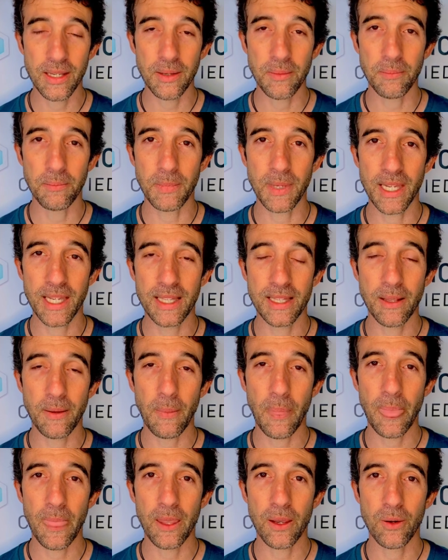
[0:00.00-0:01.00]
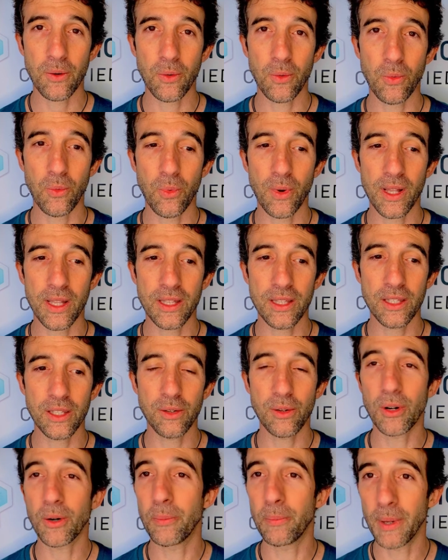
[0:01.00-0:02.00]
Mean when
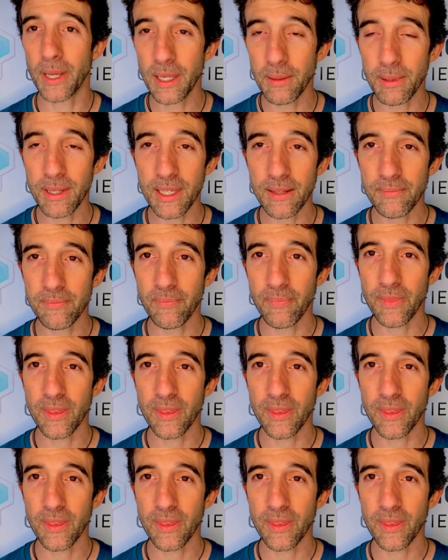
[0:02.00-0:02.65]
you're a baby,